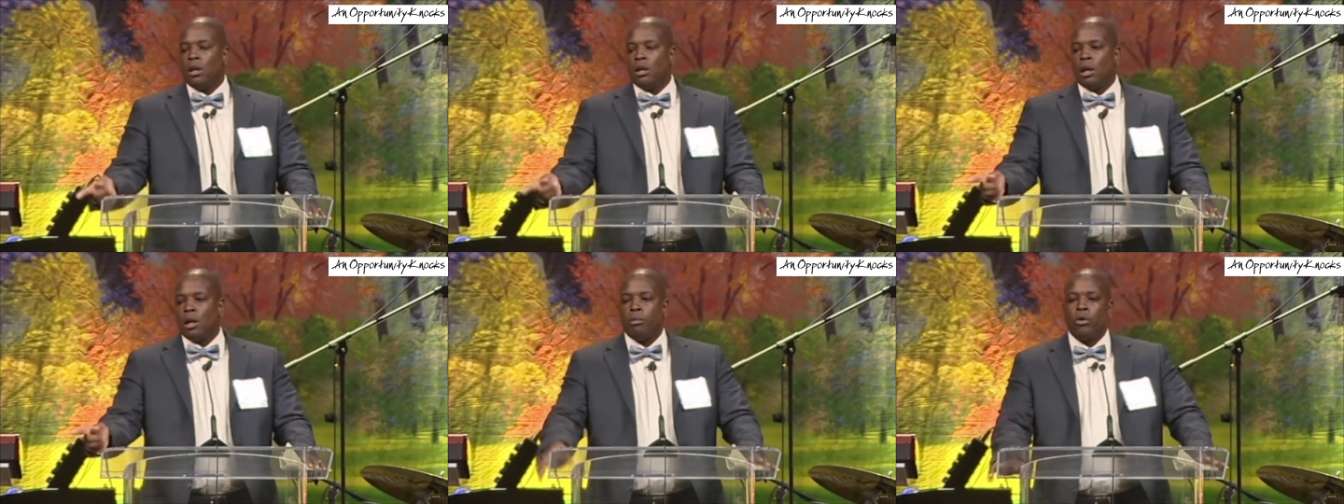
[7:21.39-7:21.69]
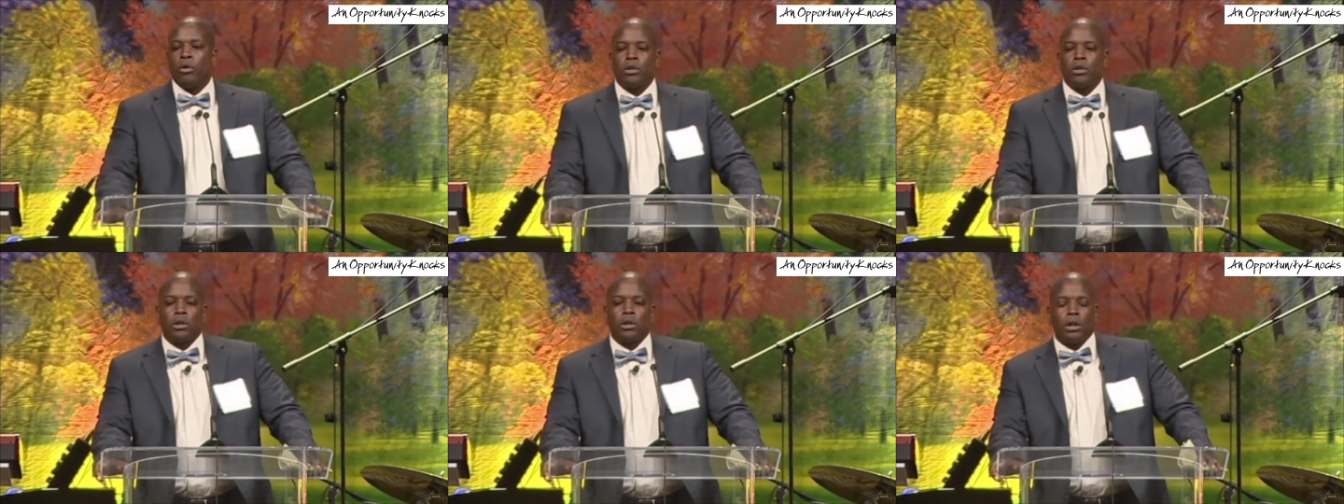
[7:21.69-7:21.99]
that
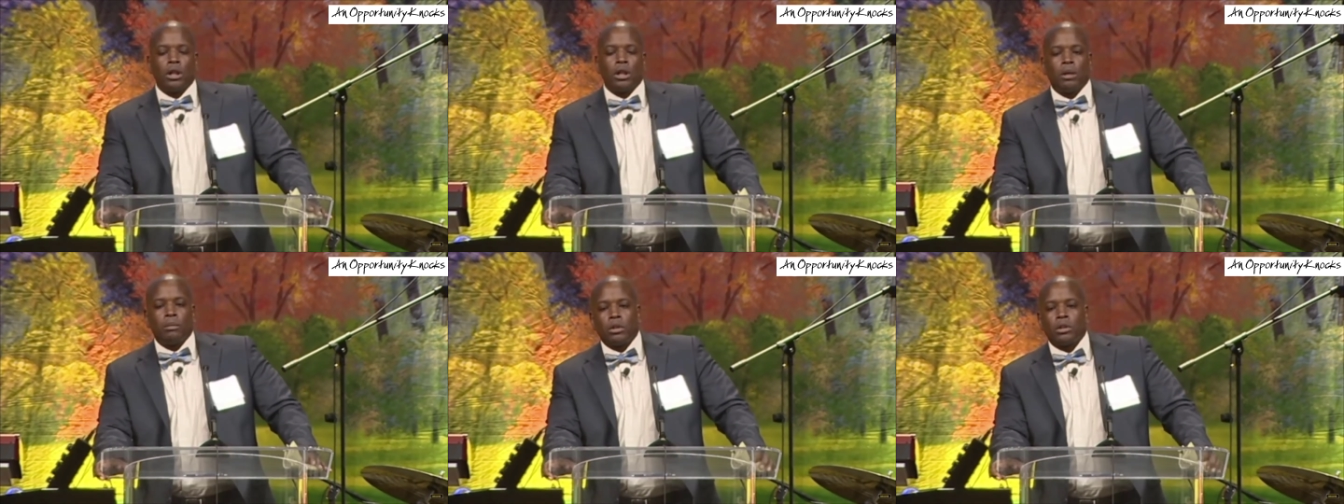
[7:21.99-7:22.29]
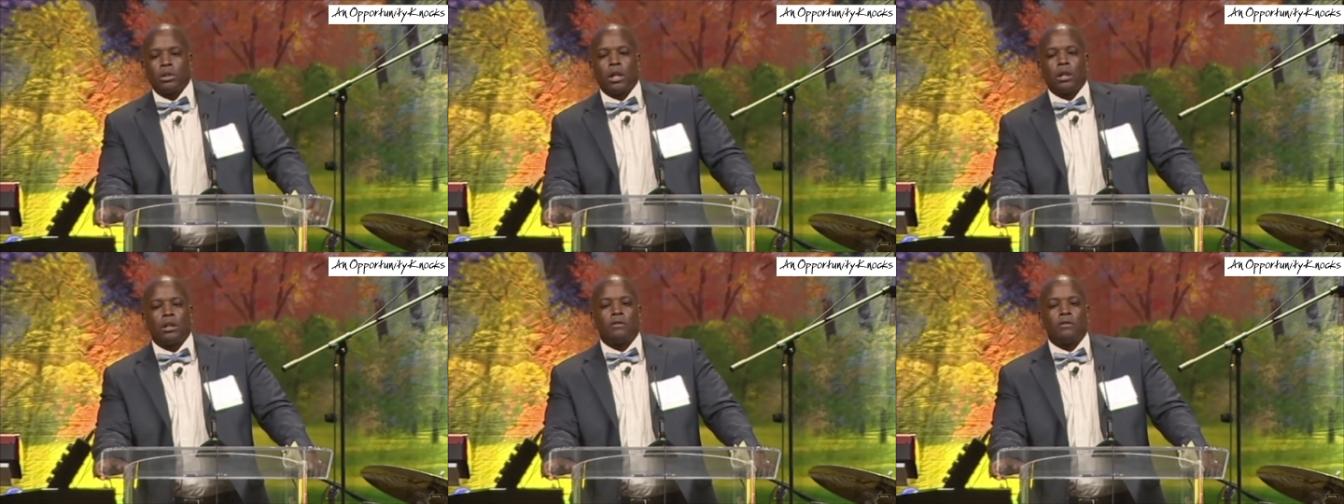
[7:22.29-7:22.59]
boy's gonna end up
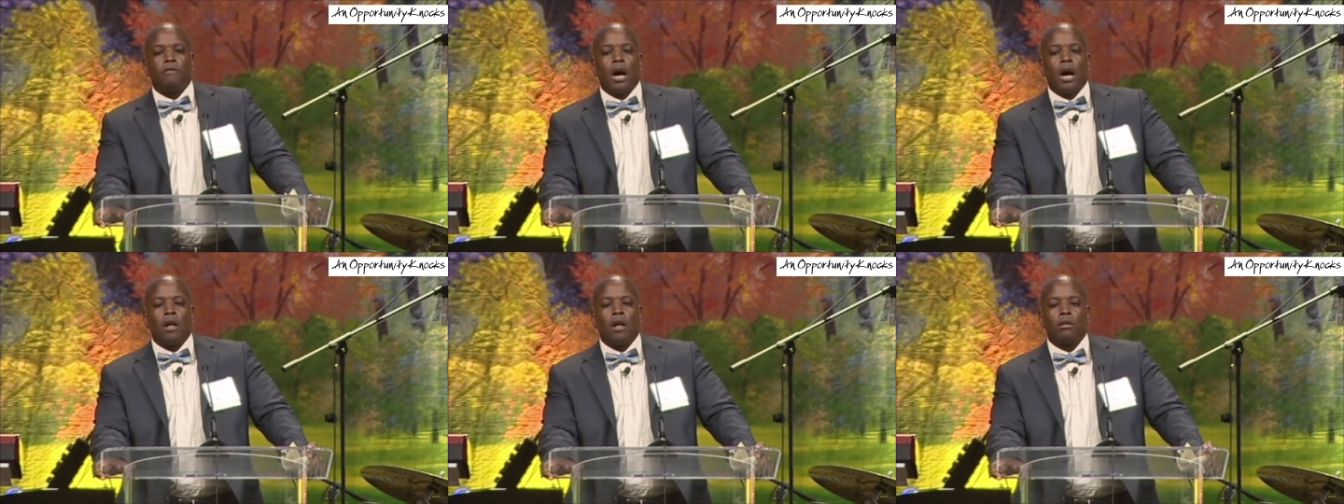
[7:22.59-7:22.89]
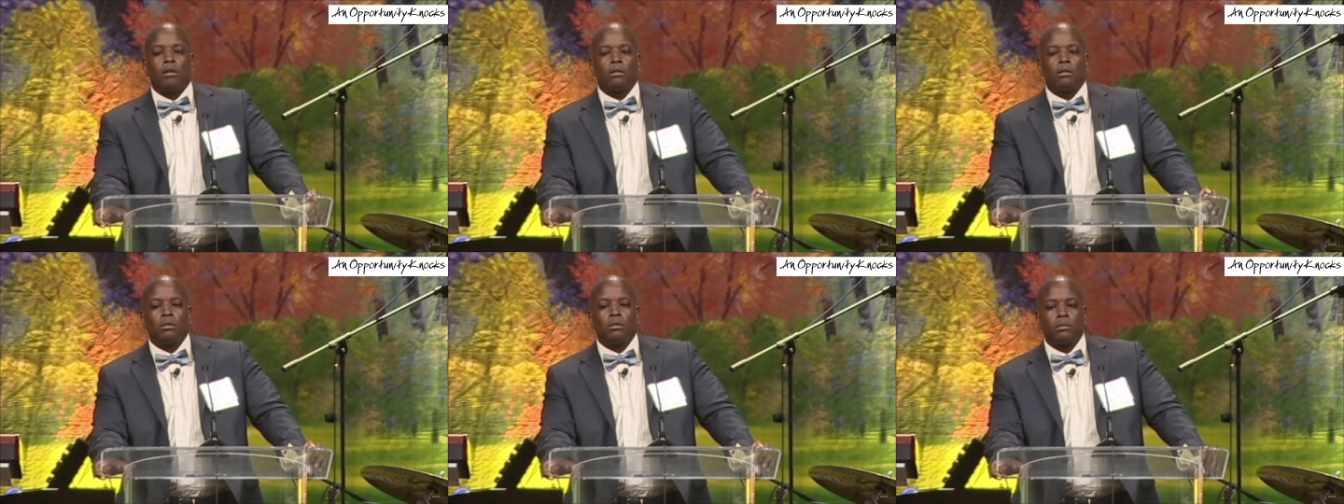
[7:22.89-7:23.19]
just like his
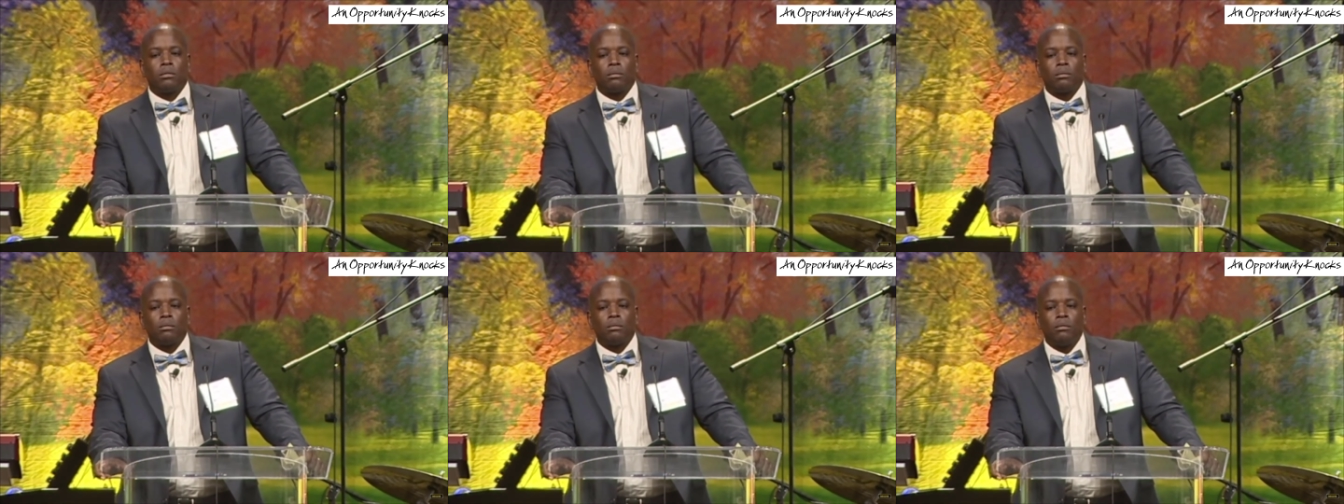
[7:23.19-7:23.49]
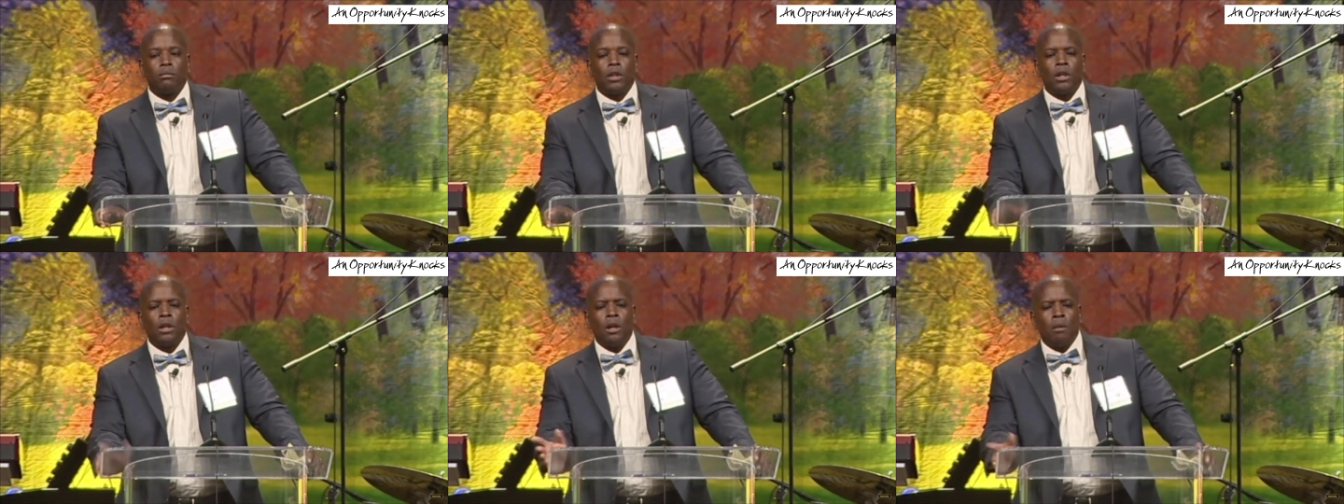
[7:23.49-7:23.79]
father.
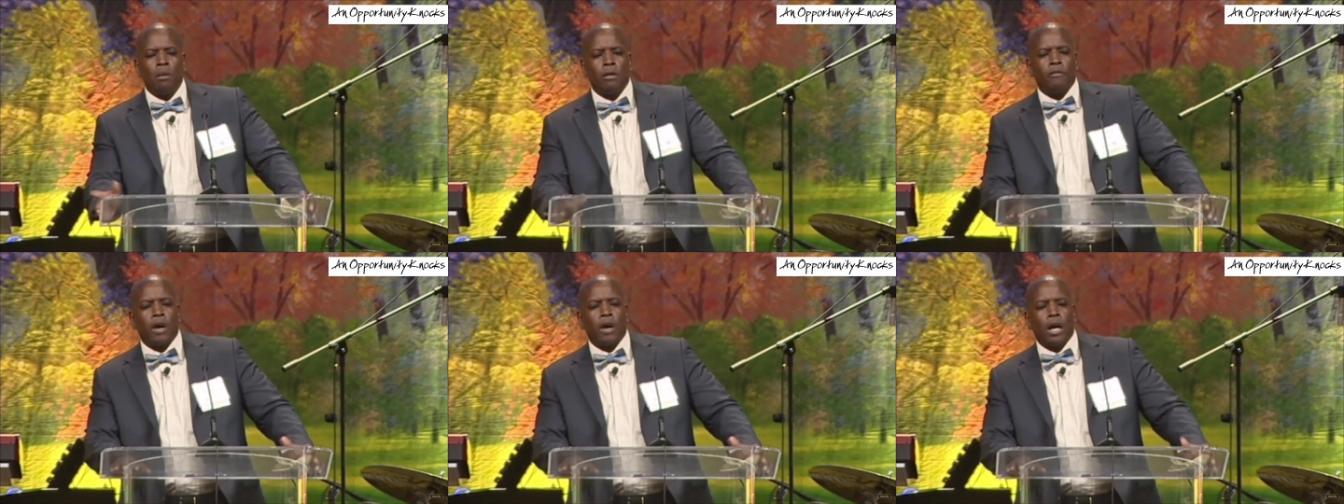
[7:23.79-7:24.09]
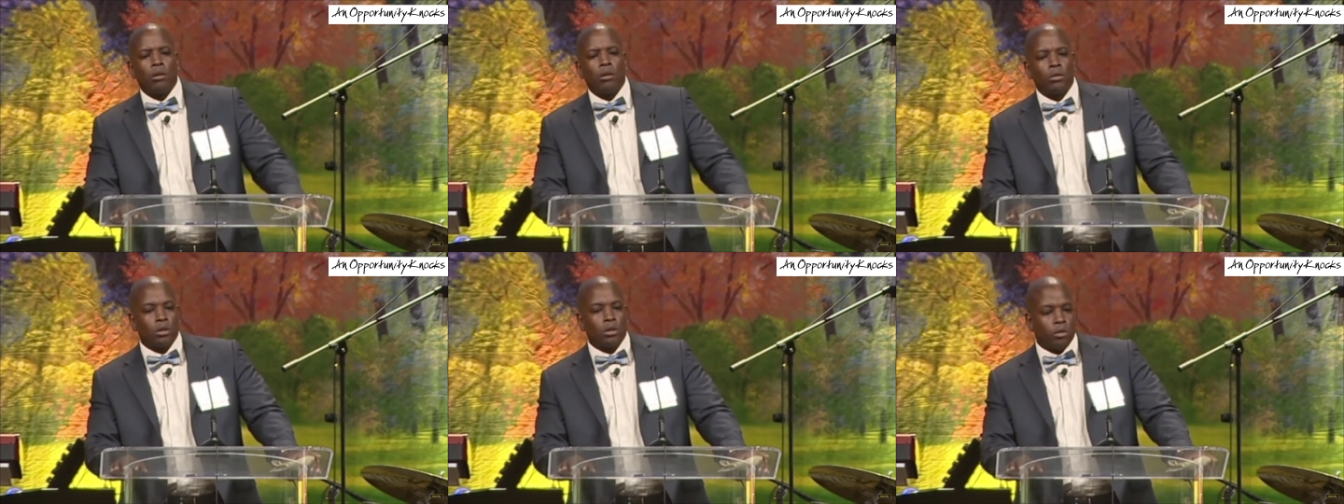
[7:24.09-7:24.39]
My
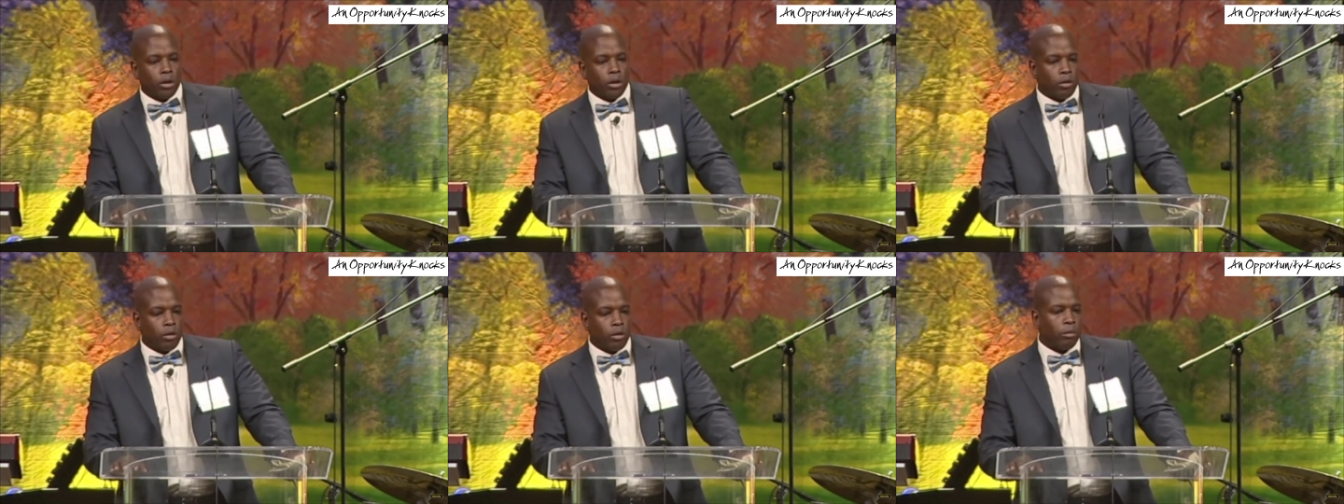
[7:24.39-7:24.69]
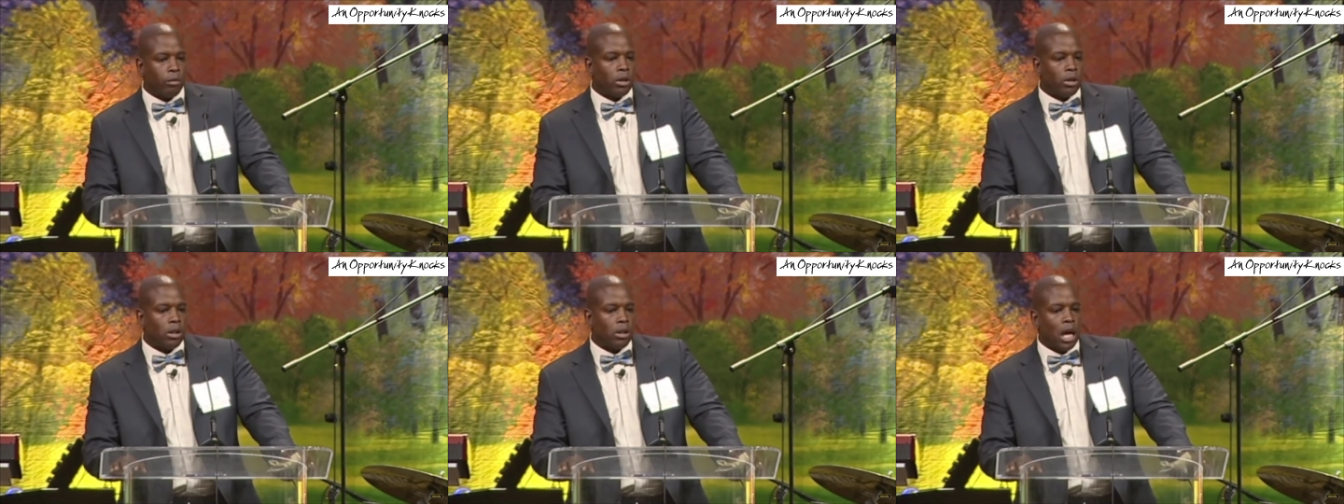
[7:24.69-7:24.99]
father was a career
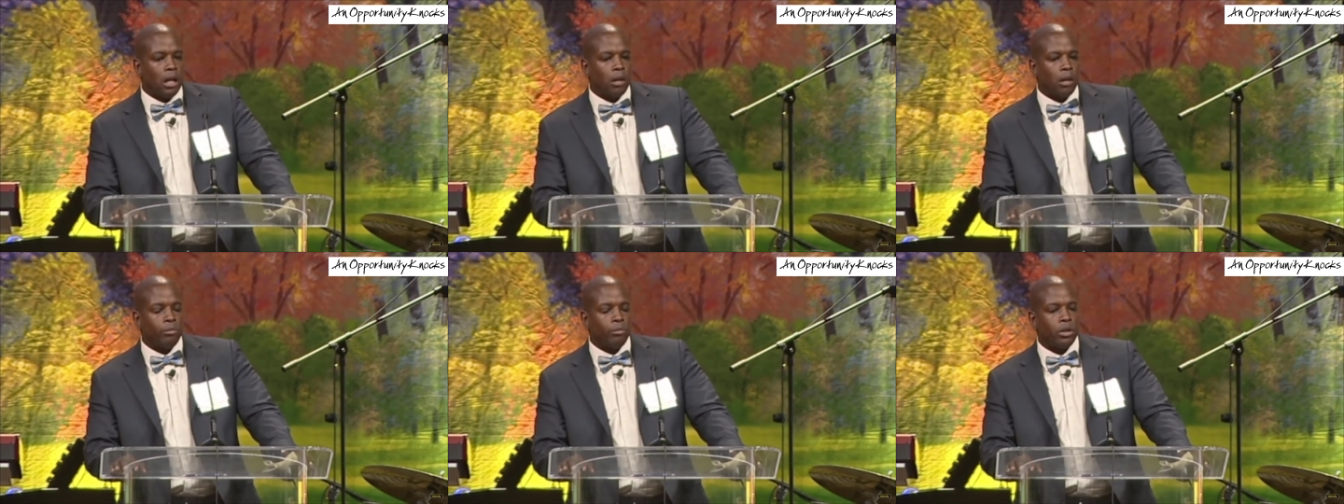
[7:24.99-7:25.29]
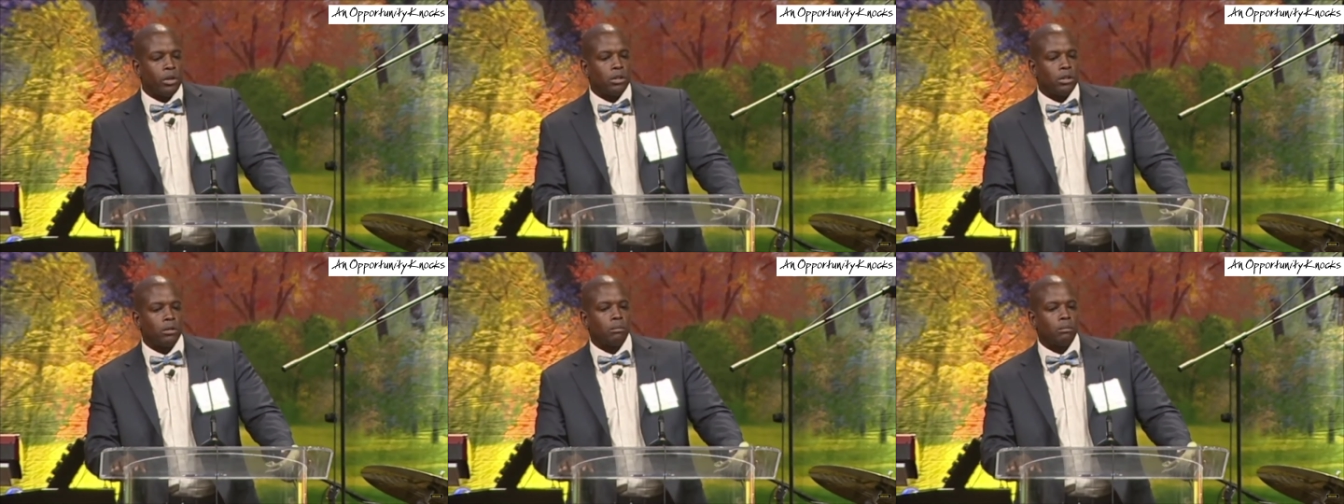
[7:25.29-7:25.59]
criminal, he died in
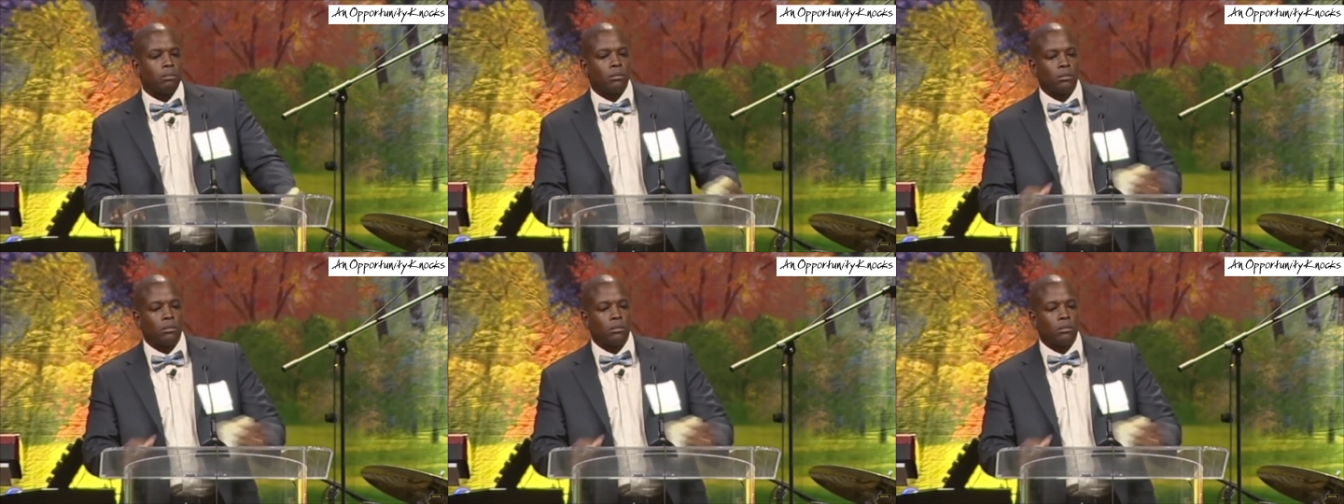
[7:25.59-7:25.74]
prison.